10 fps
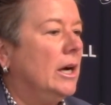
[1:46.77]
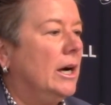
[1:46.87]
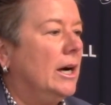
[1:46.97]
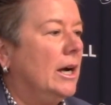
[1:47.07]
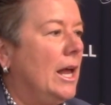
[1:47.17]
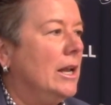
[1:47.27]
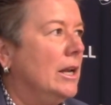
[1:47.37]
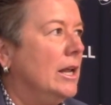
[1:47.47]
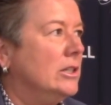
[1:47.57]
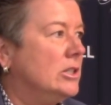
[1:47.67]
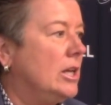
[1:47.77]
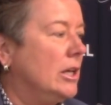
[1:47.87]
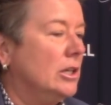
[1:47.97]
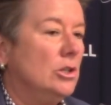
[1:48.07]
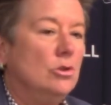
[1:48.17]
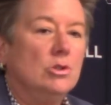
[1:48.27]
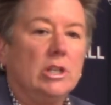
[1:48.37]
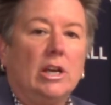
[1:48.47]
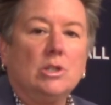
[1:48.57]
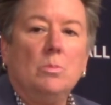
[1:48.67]
and take it and use
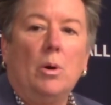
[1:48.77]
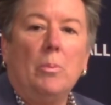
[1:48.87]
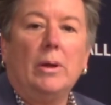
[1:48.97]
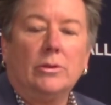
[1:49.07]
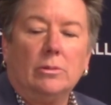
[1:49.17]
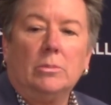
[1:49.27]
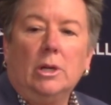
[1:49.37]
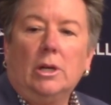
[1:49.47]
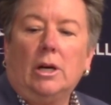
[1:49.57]
it as momentum